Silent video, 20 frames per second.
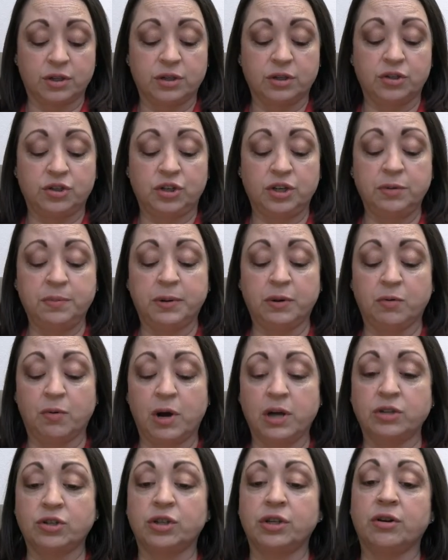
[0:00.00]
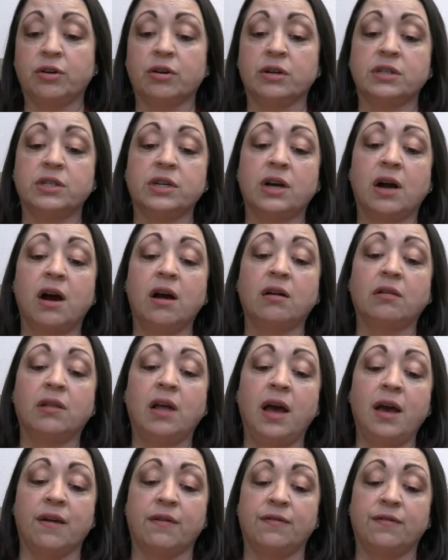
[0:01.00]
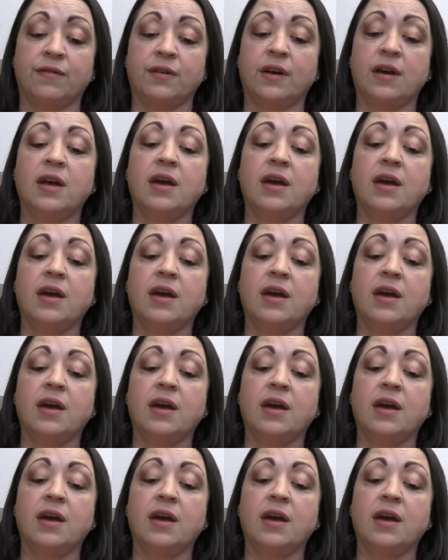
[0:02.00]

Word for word: She'd been watching her entire life.